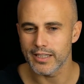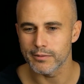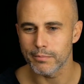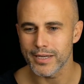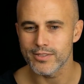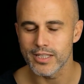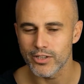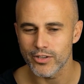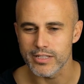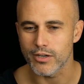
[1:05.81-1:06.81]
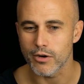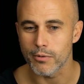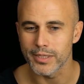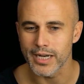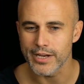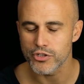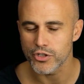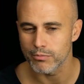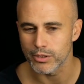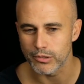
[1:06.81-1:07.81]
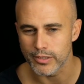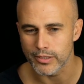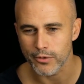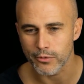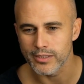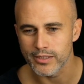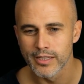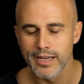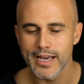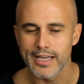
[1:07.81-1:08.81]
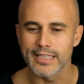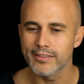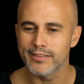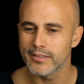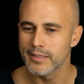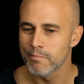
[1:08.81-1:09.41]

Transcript: in the past year is the combination between equity and debt.